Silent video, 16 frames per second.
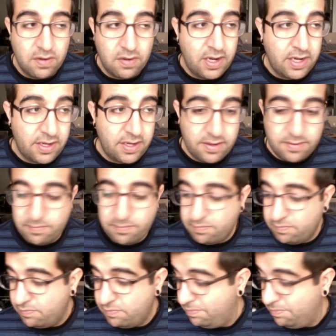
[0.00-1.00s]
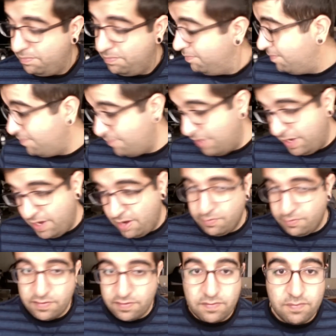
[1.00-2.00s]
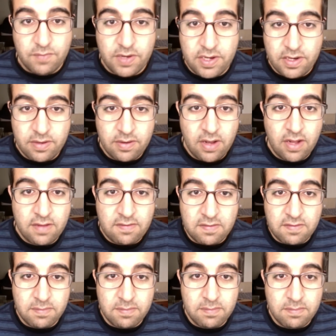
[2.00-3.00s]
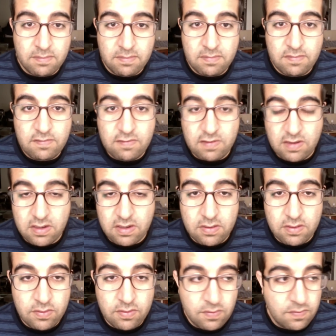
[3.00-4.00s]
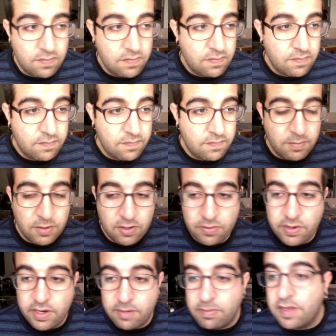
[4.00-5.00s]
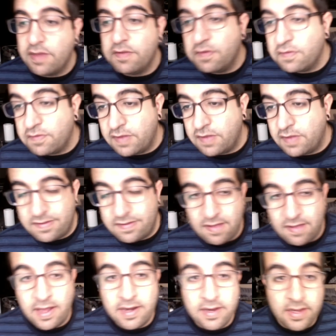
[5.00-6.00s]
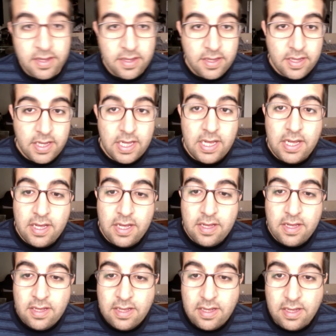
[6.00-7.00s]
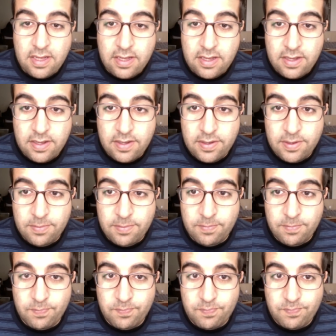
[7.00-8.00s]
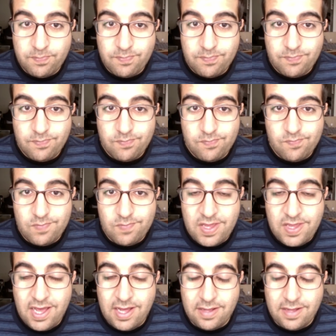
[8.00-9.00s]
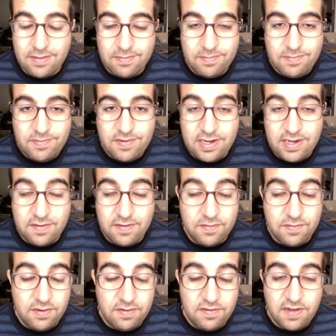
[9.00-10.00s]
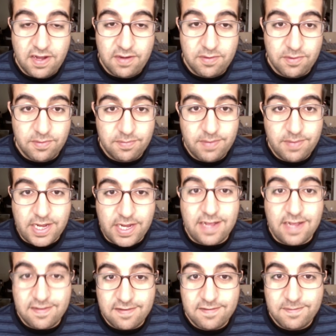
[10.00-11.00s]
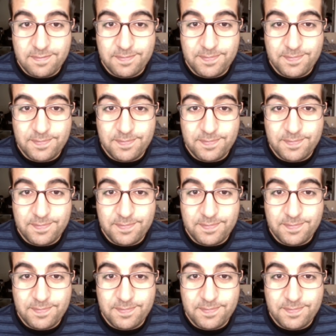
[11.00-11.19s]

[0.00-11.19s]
Like right now, we just went and got some chicken noodles from a Korean place just outside. Yeah, Chinese food in general, I guess.